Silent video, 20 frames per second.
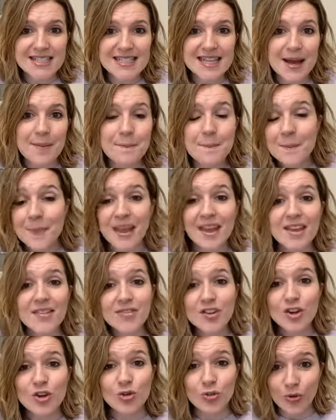that may
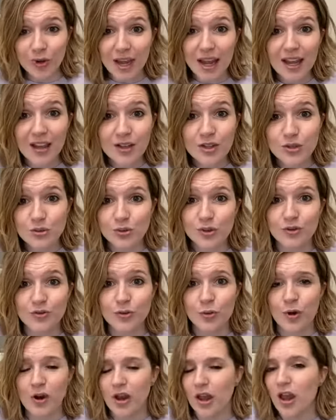even create a door
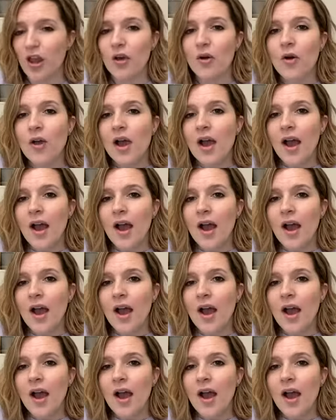for you.